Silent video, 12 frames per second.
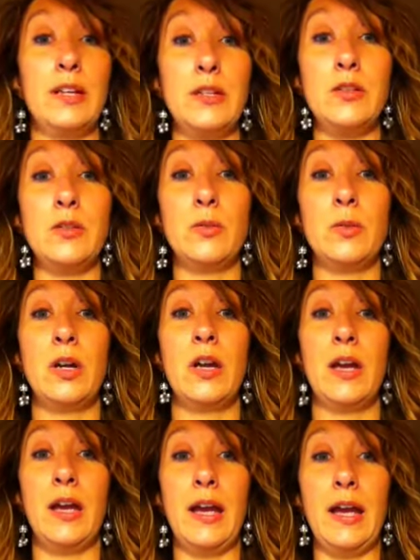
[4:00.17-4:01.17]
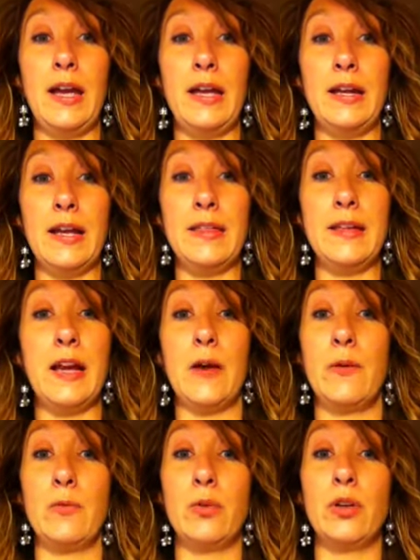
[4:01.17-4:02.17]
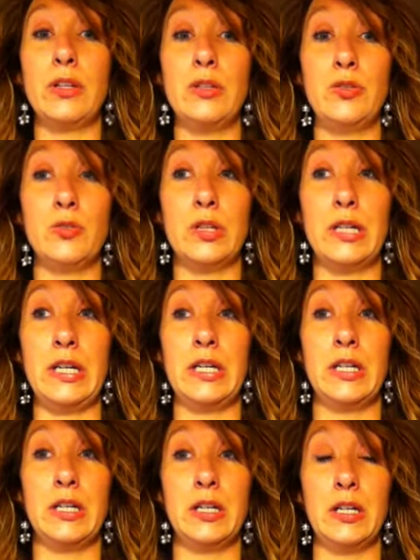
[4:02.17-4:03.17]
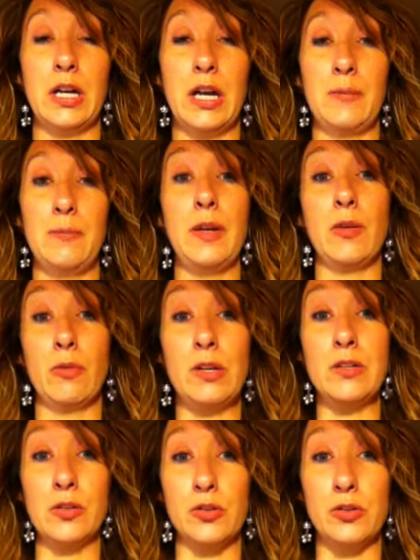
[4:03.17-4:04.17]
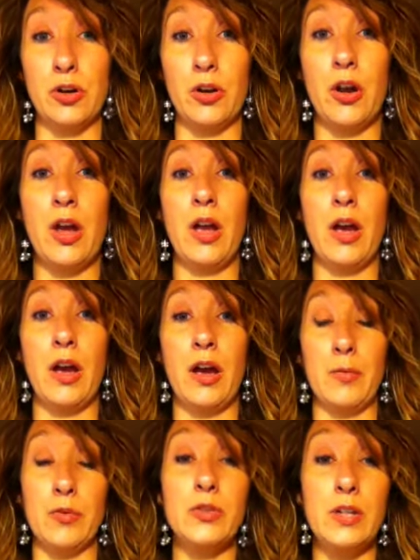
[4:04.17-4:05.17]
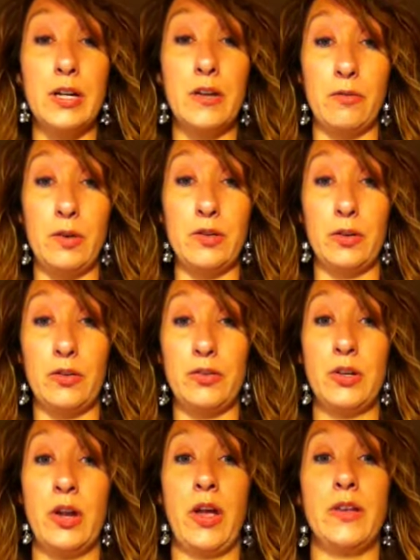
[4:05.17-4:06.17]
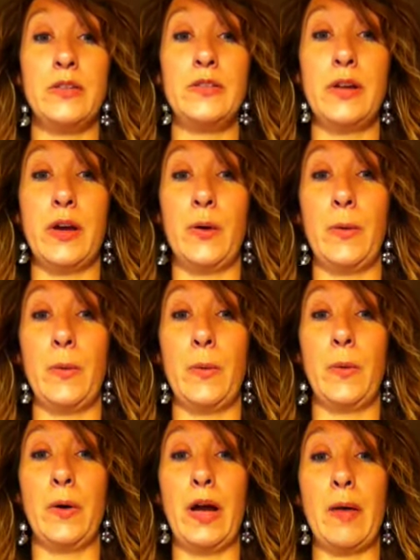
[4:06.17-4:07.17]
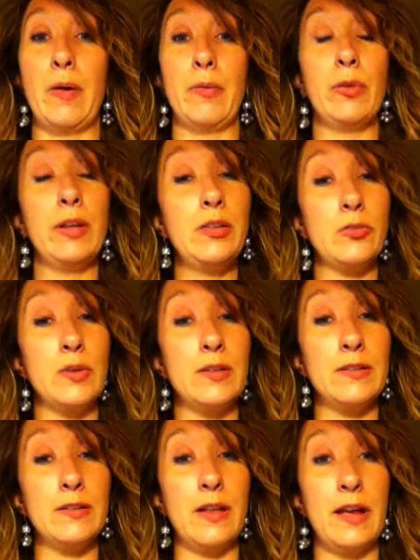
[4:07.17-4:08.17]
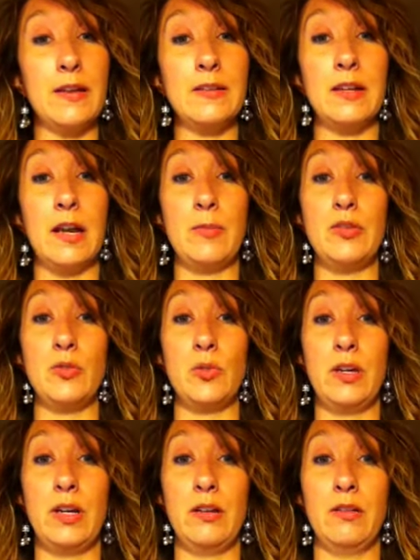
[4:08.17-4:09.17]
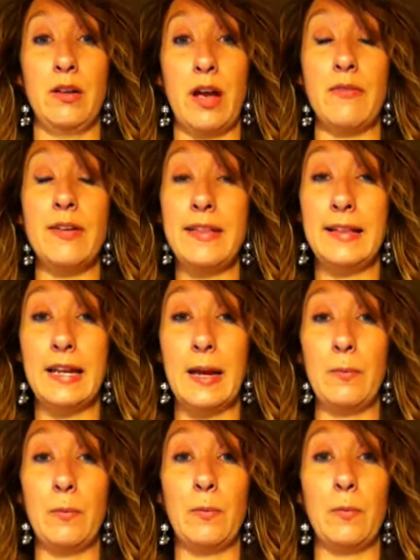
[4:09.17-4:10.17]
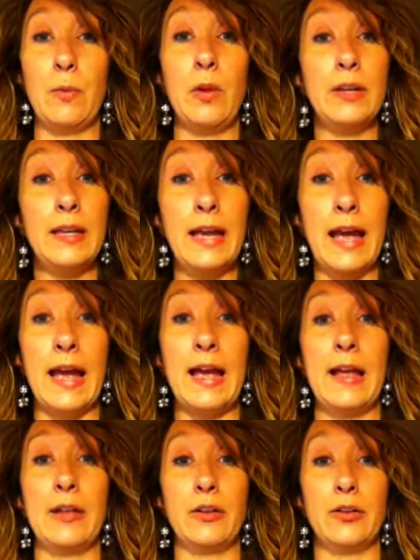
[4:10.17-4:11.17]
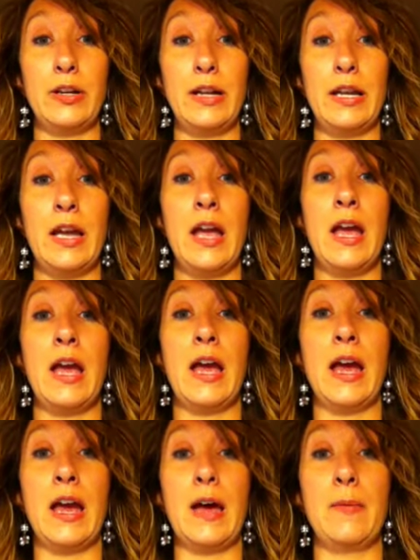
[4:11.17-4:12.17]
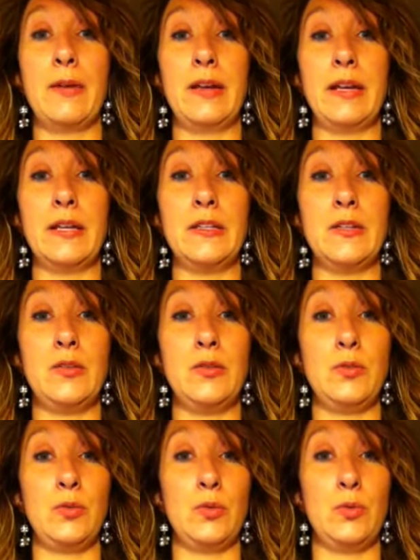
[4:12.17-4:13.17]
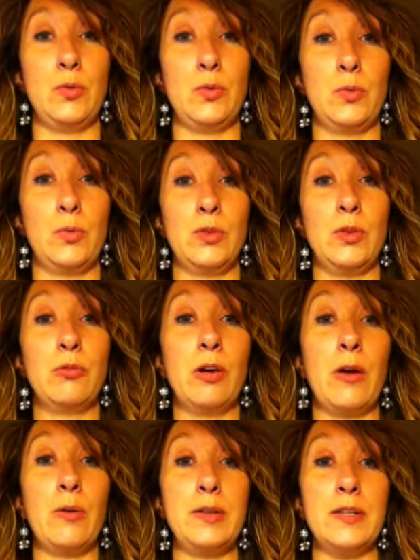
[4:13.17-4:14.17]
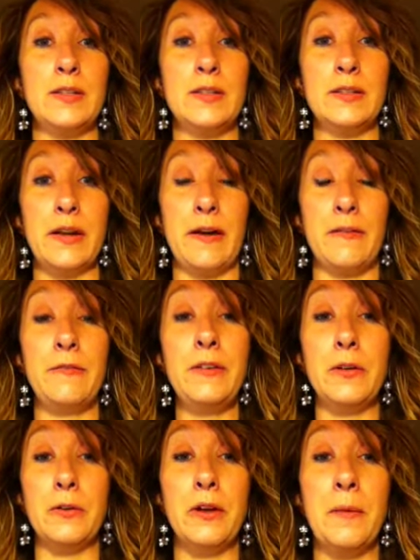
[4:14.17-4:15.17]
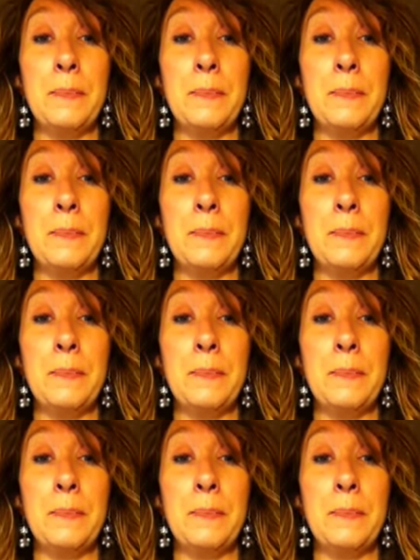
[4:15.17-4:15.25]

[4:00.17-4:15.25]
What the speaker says: get into, and I think I would really enjoy being a researcher or studying research. So I'm really enjoying this class, and I'm enjoying everything that I'm looking at and learning, and continue to grow in this field.